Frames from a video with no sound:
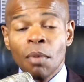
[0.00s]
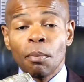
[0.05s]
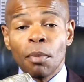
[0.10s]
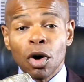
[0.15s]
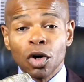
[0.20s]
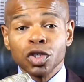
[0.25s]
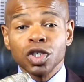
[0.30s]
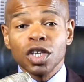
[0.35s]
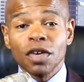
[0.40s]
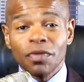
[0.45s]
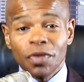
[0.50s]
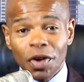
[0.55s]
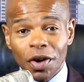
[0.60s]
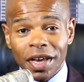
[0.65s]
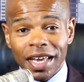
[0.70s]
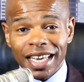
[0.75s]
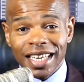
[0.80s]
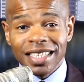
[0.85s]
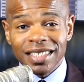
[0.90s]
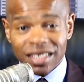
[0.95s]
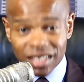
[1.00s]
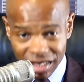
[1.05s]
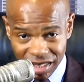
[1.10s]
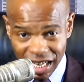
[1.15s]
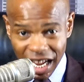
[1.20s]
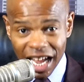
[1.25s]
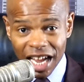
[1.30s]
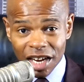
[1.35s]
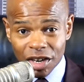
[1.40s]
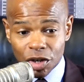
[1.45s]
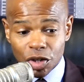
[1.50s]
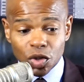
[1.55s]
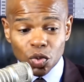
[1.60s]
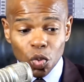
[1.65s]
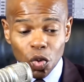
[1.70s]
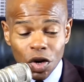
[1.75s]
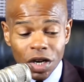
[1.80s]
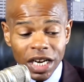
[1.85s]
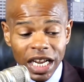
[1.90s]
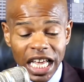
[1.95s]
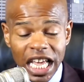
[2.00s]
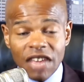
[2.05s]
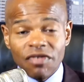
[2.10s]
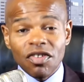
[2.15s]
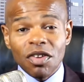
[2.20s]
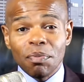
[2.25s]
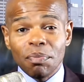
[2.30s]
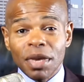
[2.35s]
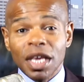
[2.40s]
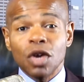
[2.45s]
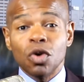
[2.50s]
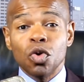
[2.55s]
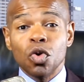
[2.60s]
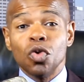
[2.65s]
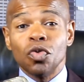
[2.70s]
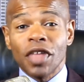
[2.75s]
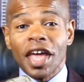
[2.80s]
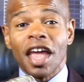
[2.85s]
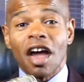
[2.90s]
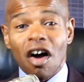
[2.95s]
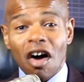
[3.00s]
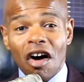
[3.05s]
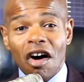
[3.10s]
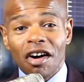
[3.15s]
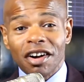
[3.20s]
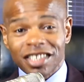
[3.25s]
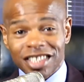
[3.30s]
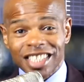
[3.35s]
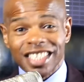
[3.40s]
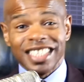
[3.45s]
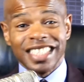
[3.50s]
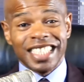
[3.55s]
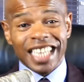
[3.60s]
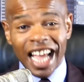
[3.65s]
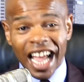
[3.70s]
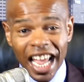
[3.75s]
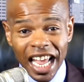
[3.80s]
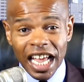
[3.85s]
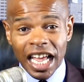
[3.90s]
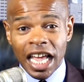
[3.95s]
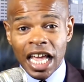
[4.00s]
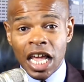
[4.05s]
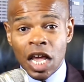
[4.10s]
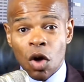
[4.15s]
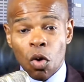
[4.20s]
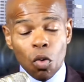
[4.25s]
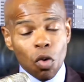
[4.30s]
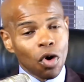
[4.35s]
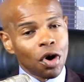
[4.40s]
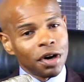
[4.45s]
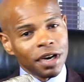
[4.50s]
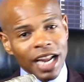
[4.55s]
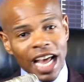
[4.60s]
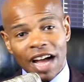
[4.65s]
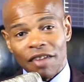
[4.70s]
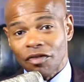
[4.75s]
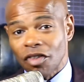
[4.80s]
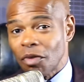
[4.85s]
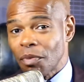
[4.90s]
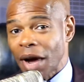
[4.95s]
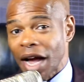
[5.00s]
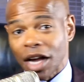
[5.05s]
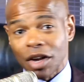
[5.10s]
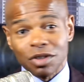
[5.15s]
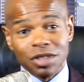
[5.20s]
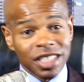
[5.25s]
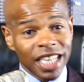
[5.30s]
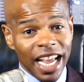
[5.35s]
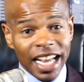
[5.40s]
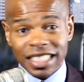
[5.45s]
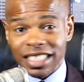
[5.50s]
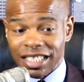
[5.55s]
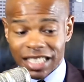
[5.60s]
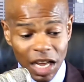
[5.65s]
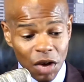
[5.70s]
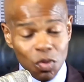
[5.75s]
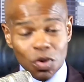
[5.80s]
Most of your entertainers wouldn't even be who they are today were it not for Michael Jackson.